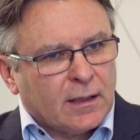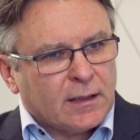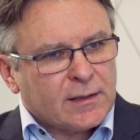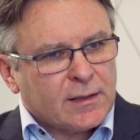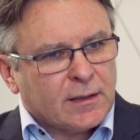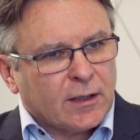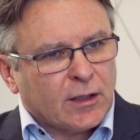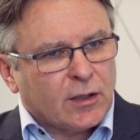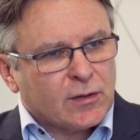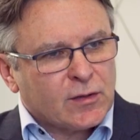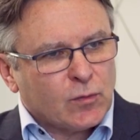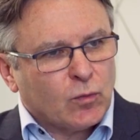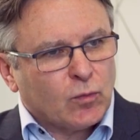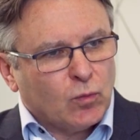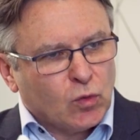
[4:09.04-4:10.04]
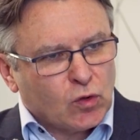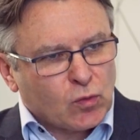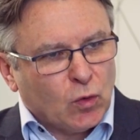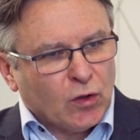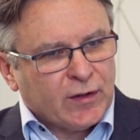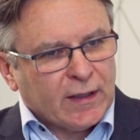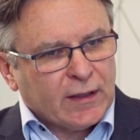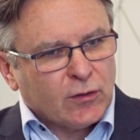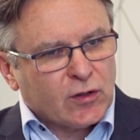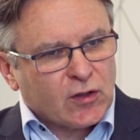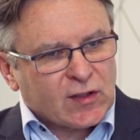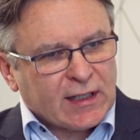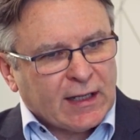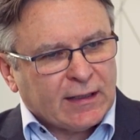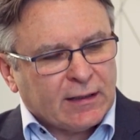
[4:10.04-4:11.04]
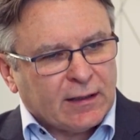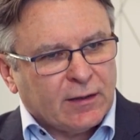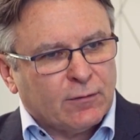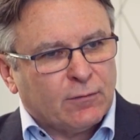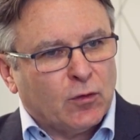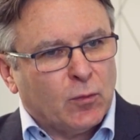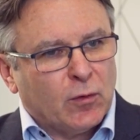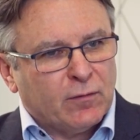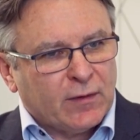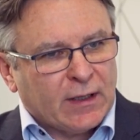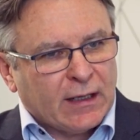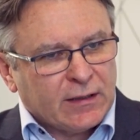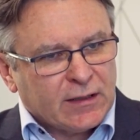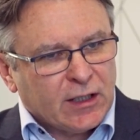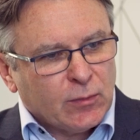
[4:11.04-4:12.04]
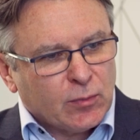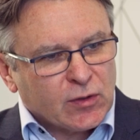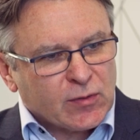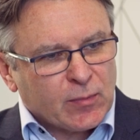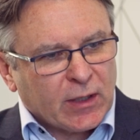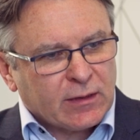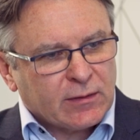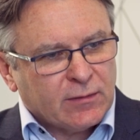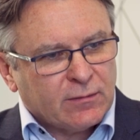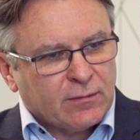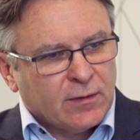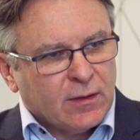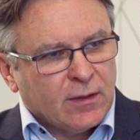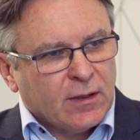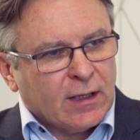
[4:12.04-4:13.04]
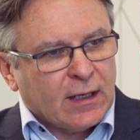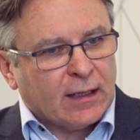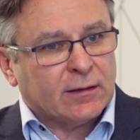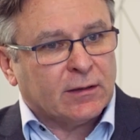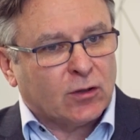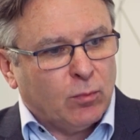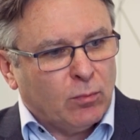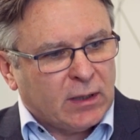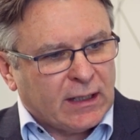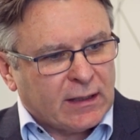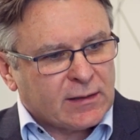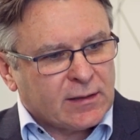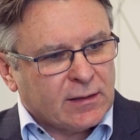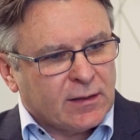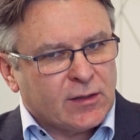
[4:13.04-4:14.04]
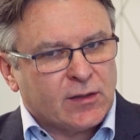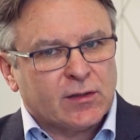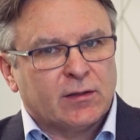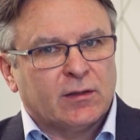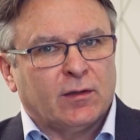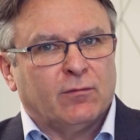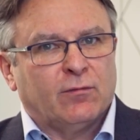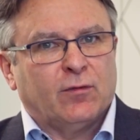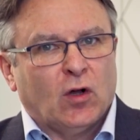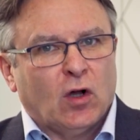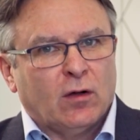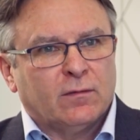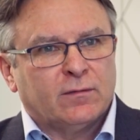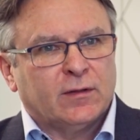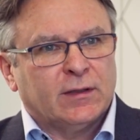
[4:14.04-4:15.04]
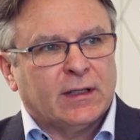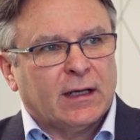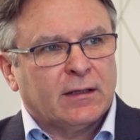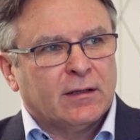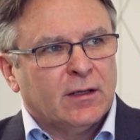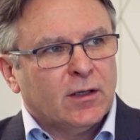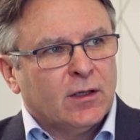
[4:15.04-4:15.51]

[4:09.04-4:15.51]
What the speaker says: and that's the thing, it's one thing understanding it from a VAT perspective and the complexities involved in that.